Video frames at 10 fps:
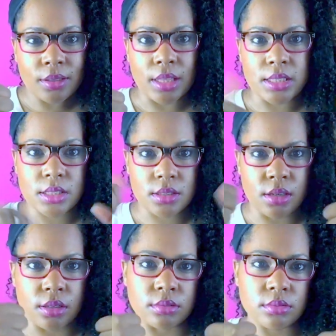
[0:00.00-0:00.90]
That's,
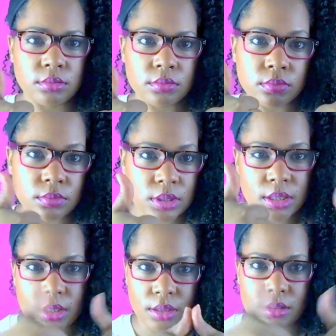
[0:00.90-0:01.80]
you know,
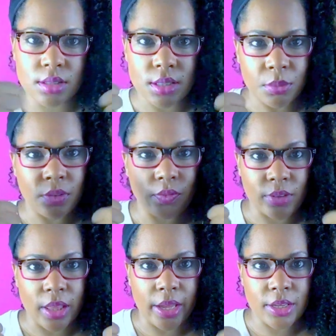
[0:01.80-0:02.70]
the symbol
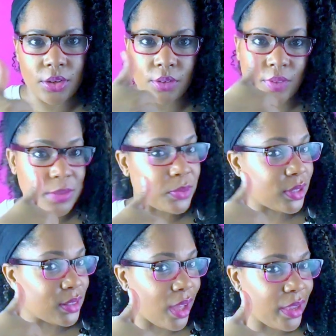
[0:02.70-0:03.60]
for like, you know, Facebook.
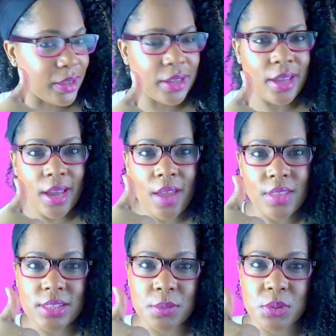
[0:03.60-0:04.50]
Like, and
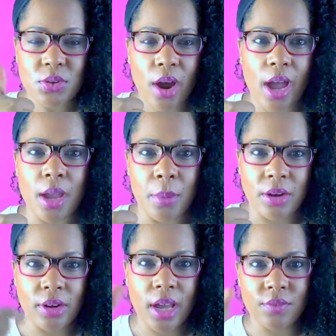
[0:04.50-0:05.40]
then subscribe. I
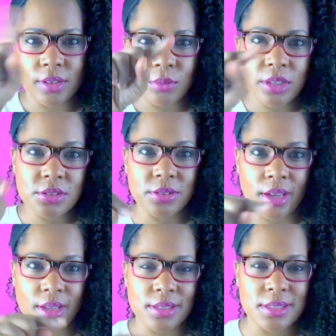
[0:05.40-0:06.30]
don't have a, we're gonna do
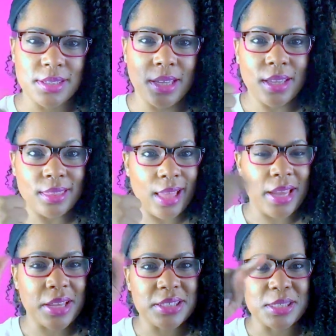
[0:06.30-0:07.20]
S.
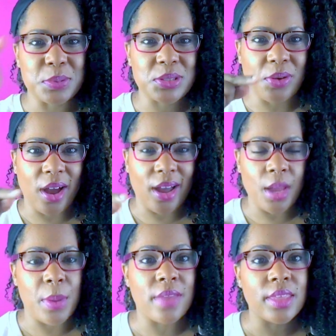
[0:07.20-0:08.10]
Like and
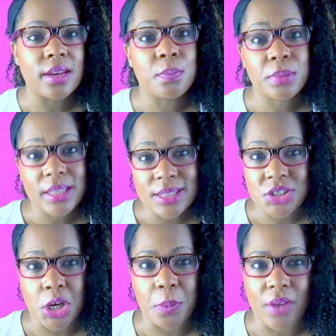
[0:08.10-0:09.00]
subscribe, and then please
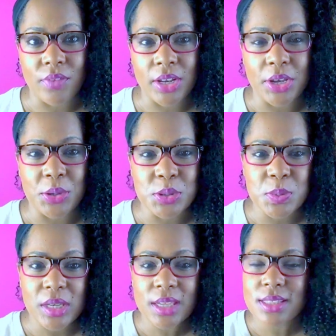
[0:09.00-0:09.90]
share my videos,
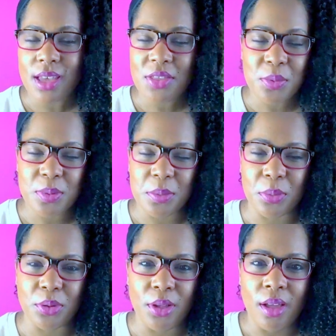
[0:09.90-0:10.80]
because other
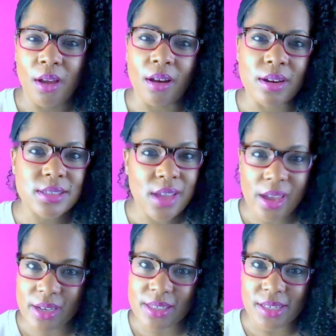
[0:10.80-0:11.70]
people are
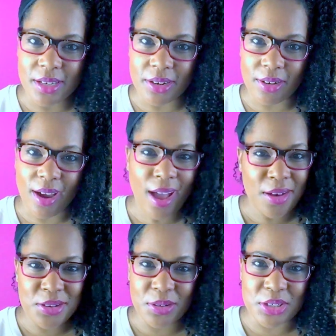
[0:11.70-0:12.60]
dying to hear
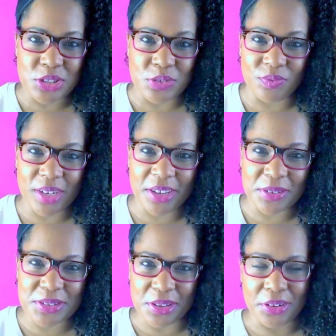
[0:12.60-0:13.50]
how you can shoot
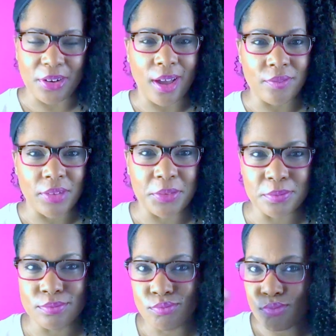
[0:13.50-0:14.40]
videos on your iPhone.
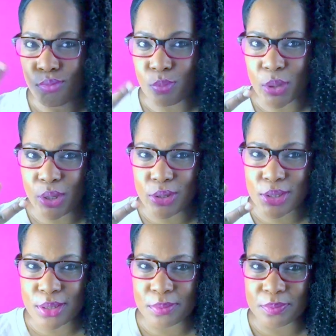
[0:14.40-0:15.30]
Peace.